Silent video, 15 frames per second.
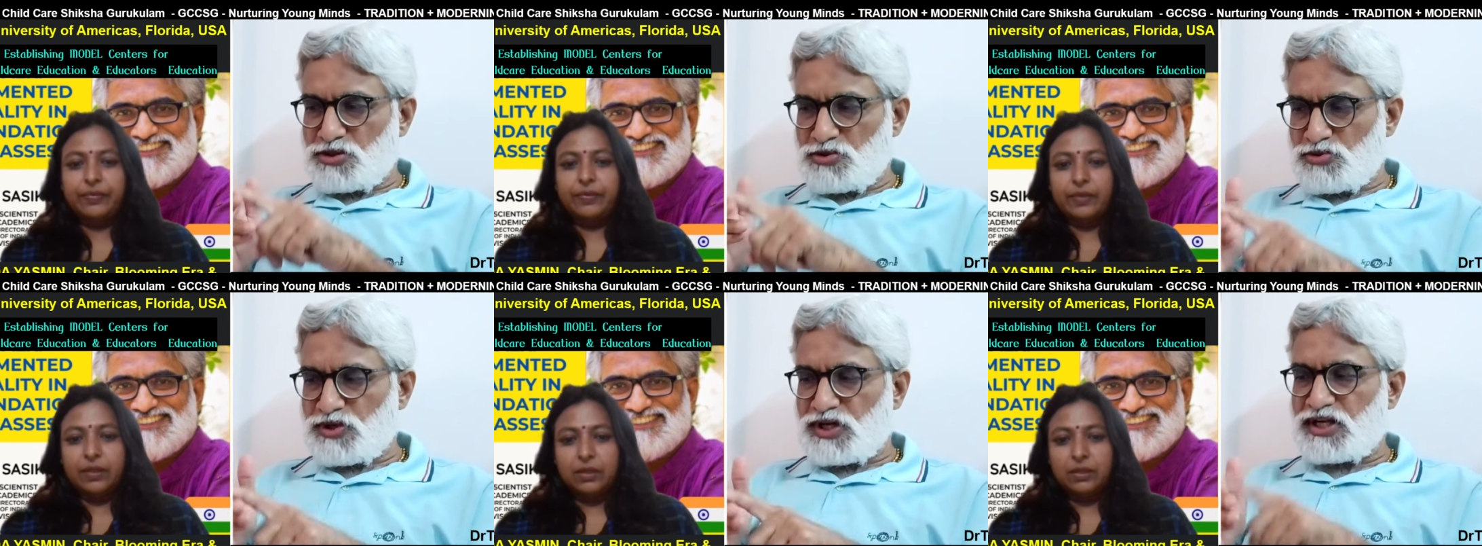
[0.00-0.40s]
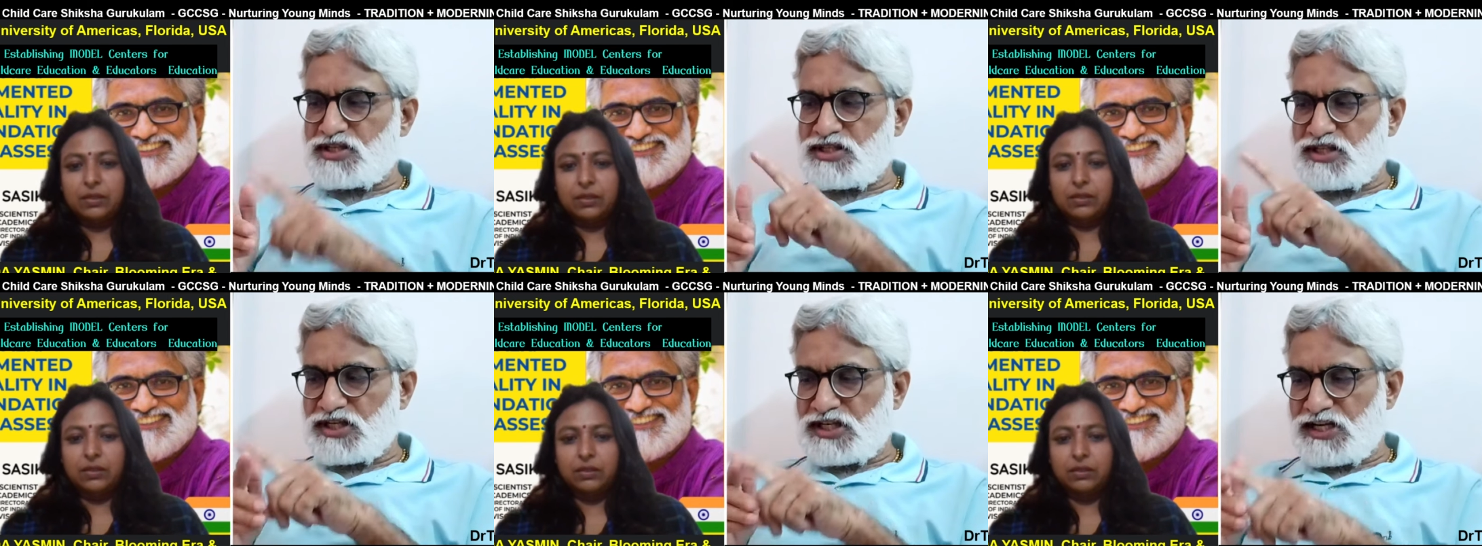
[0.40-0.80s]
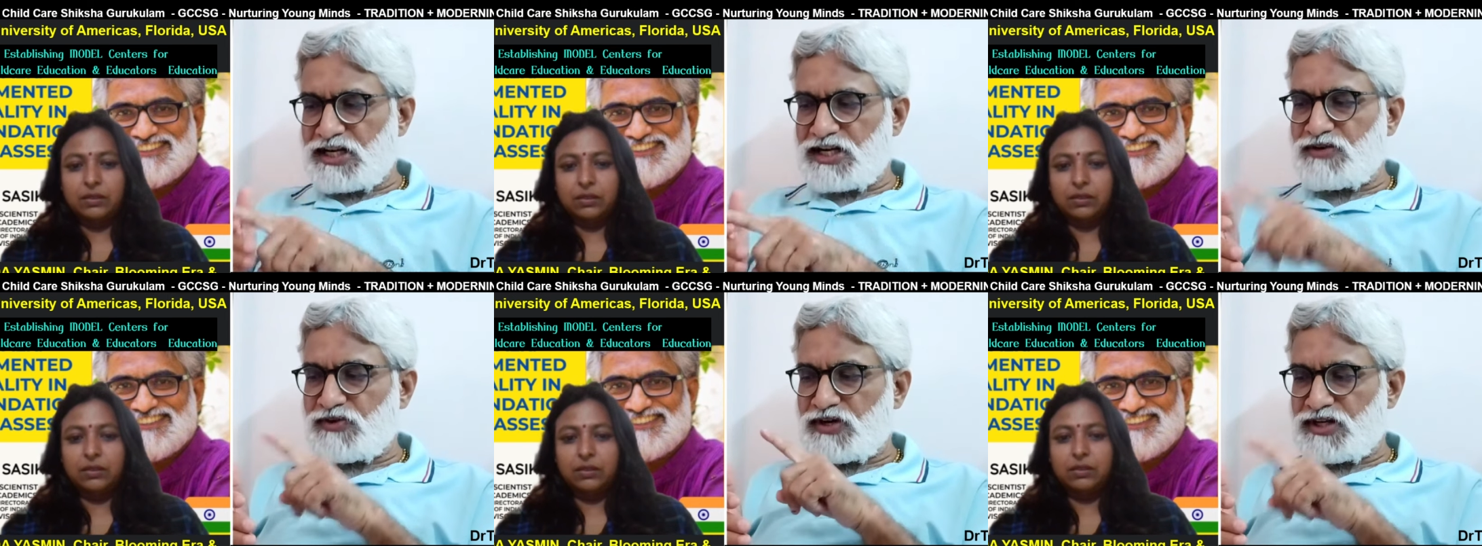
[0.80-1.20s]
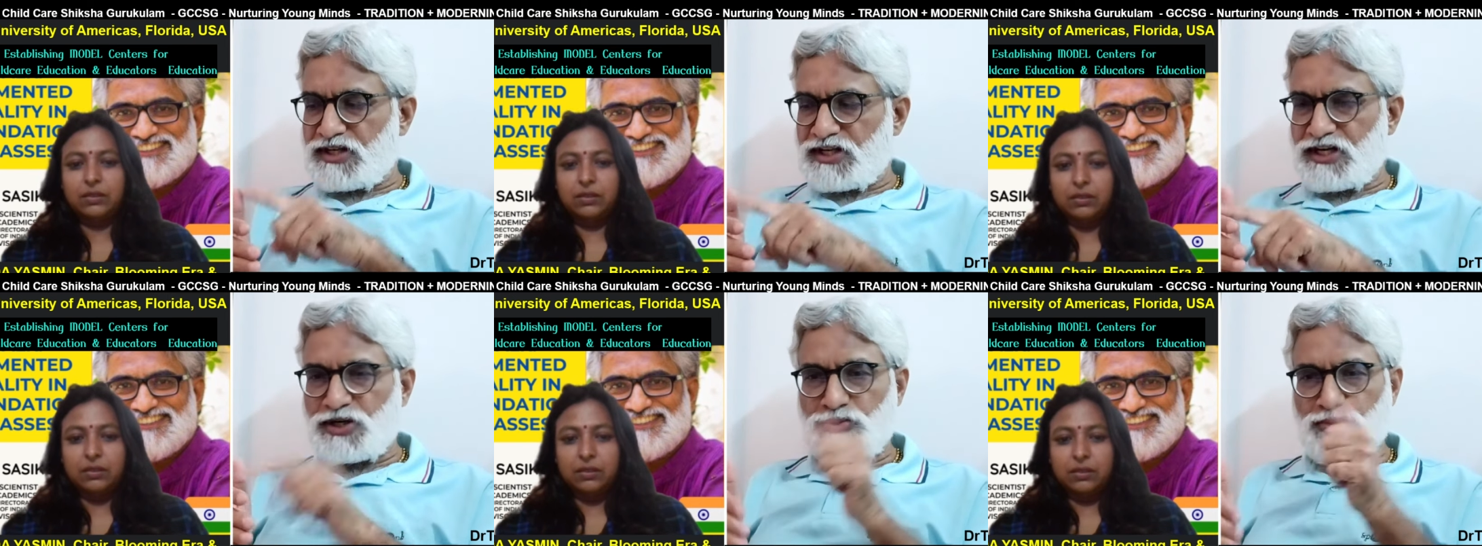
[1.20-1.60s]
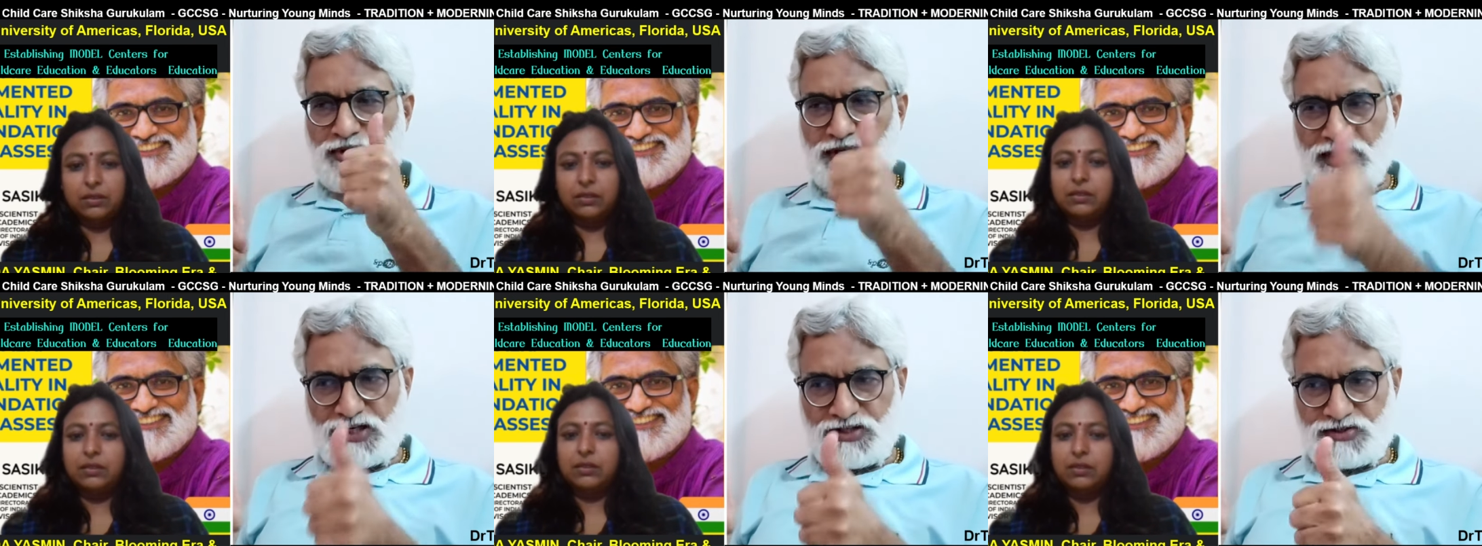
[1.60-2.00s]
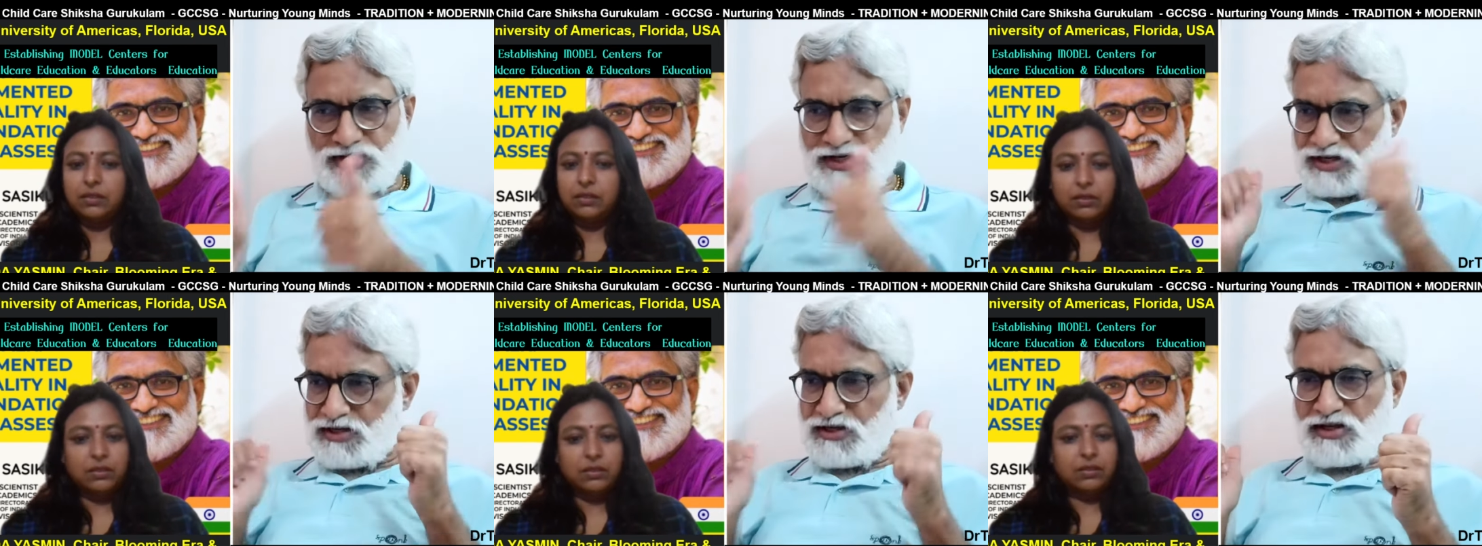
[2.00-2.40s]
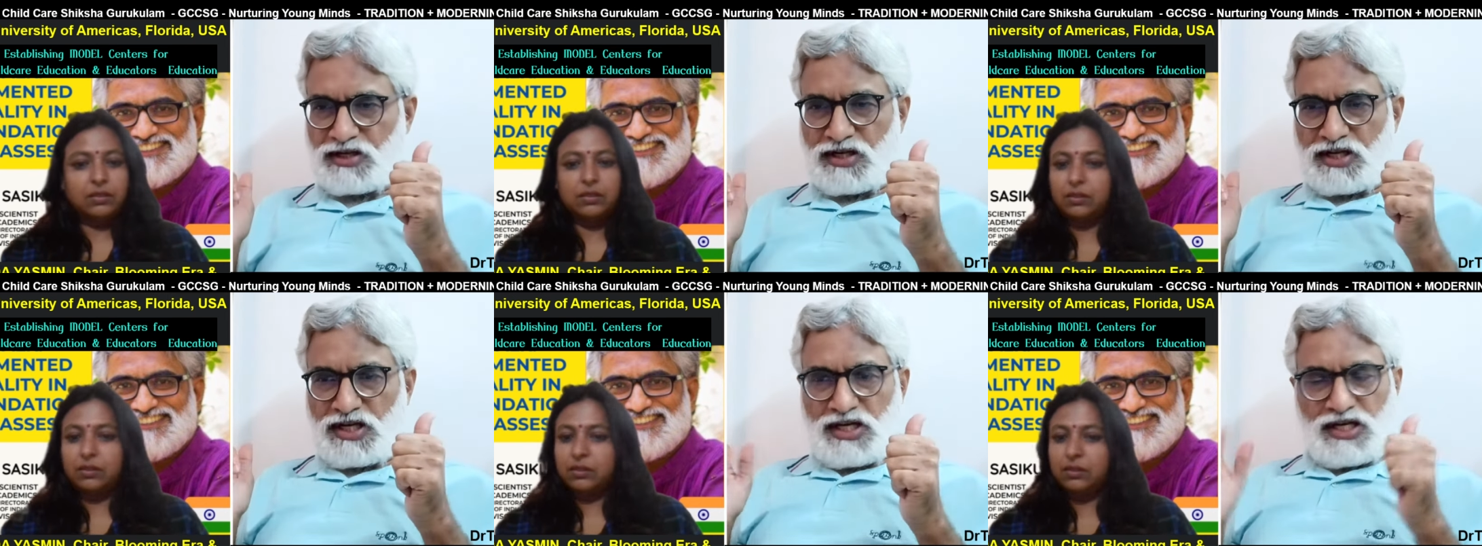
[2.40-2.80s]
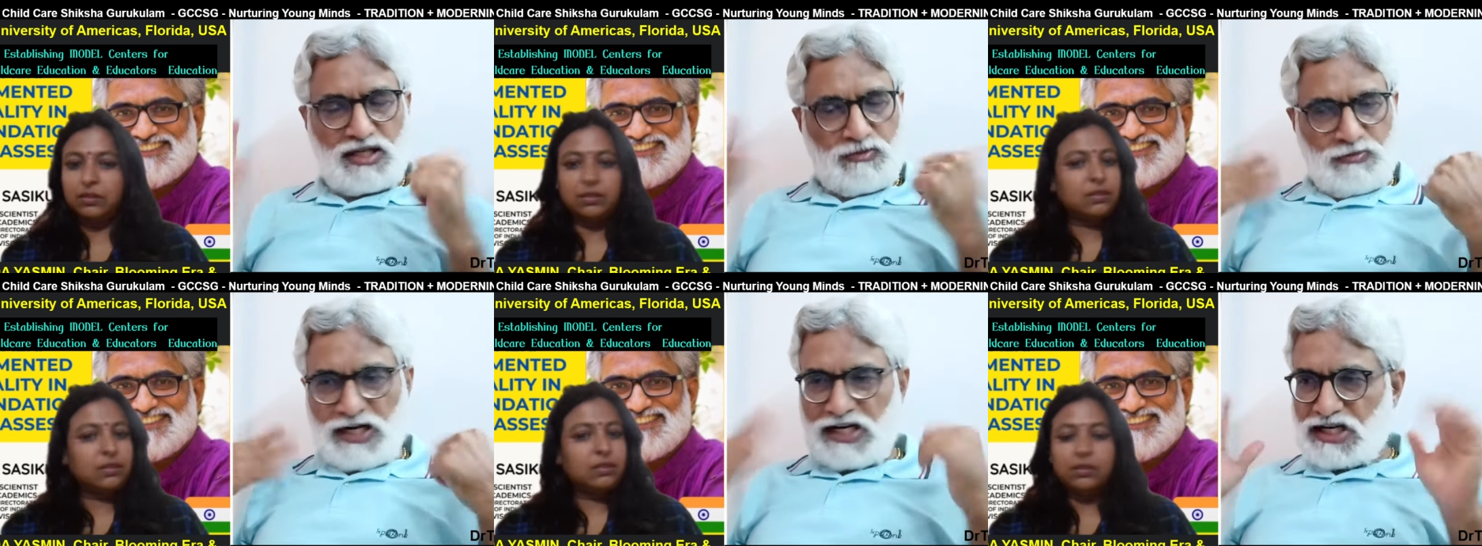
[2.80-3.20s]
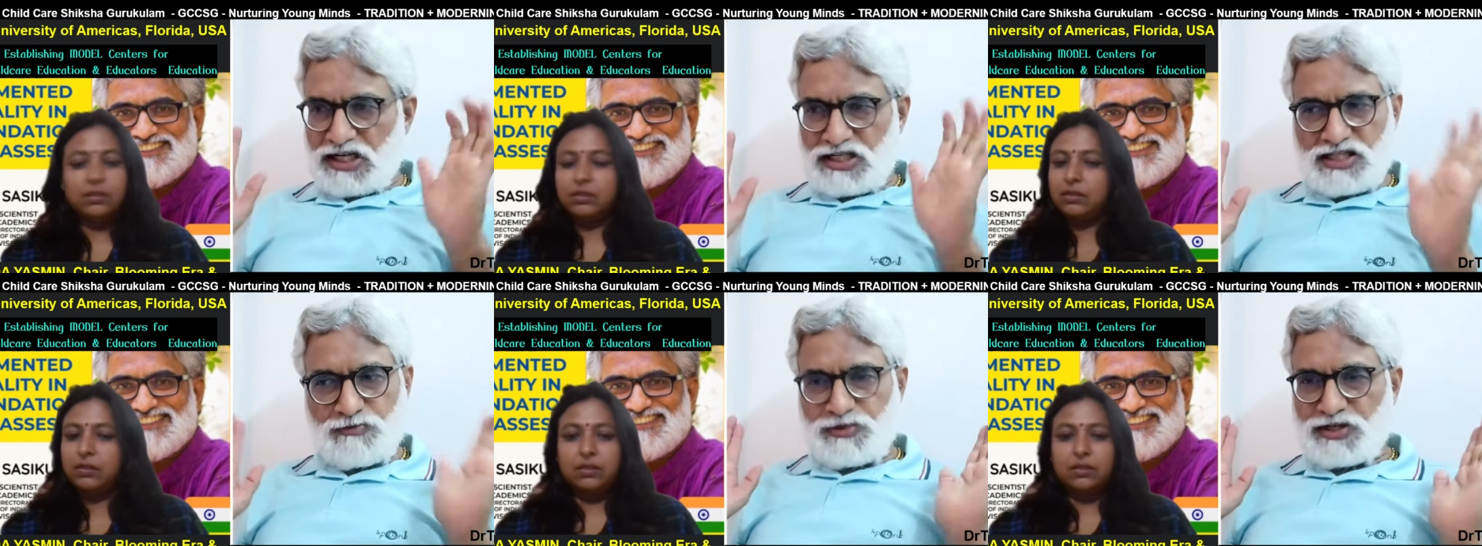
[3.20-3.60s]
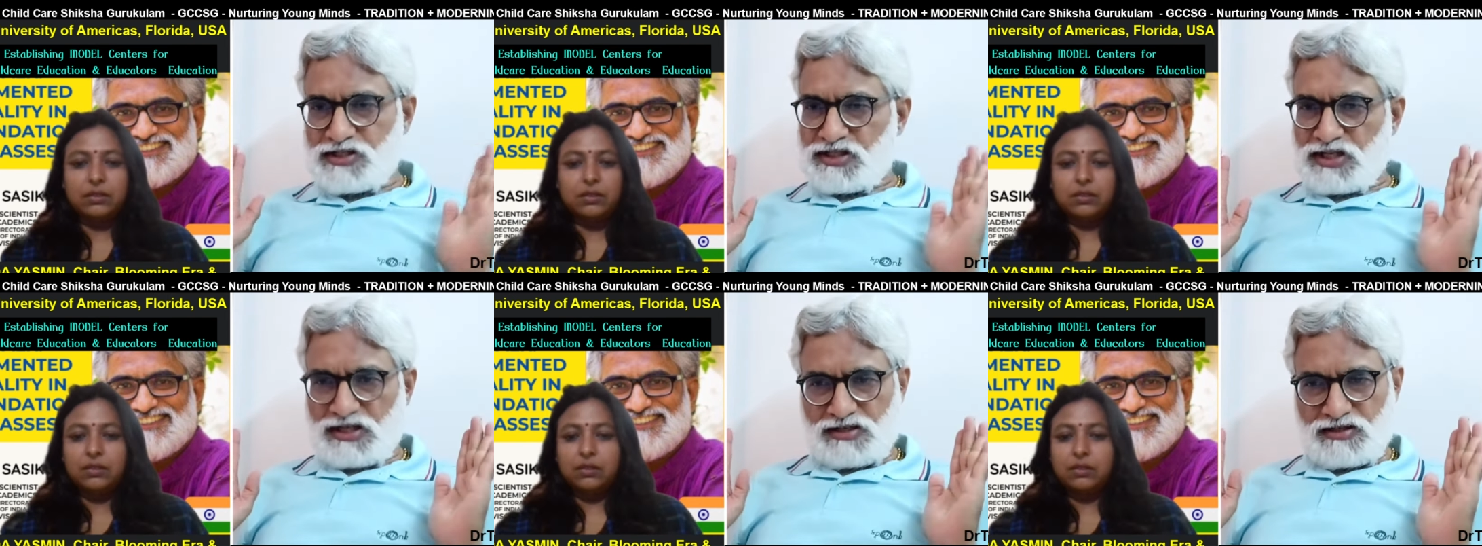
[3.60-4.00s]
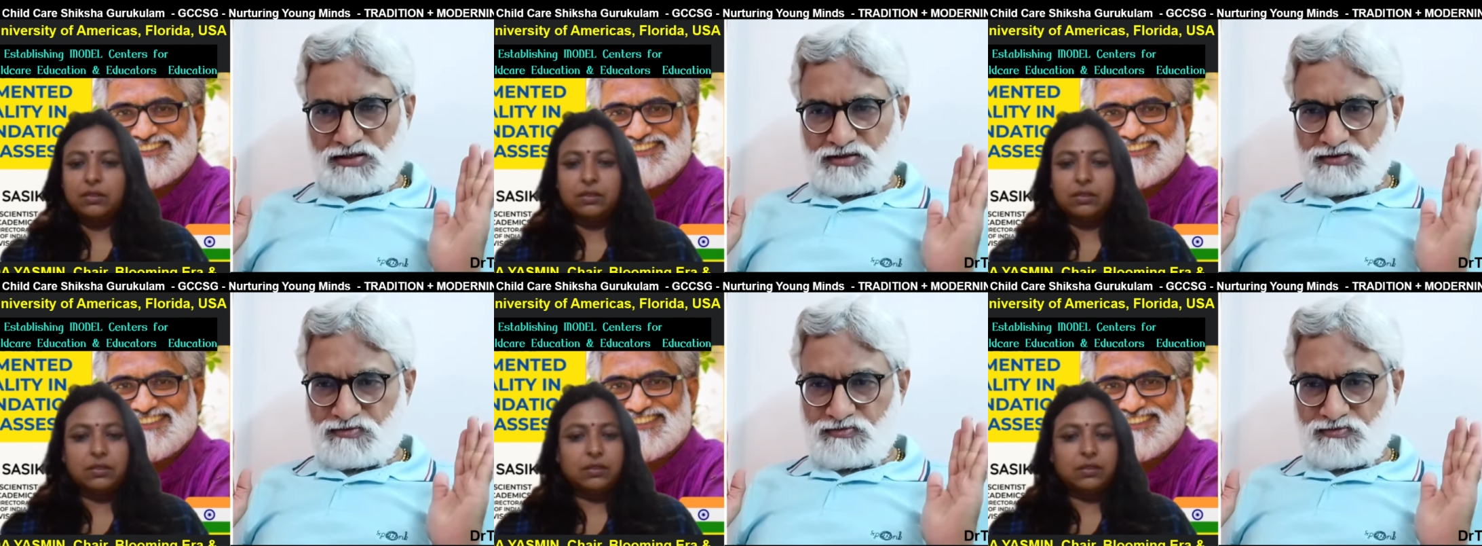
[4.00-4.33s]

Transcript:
Speaker 1: ukg grade 1 grade 2 grade 3 my concept is that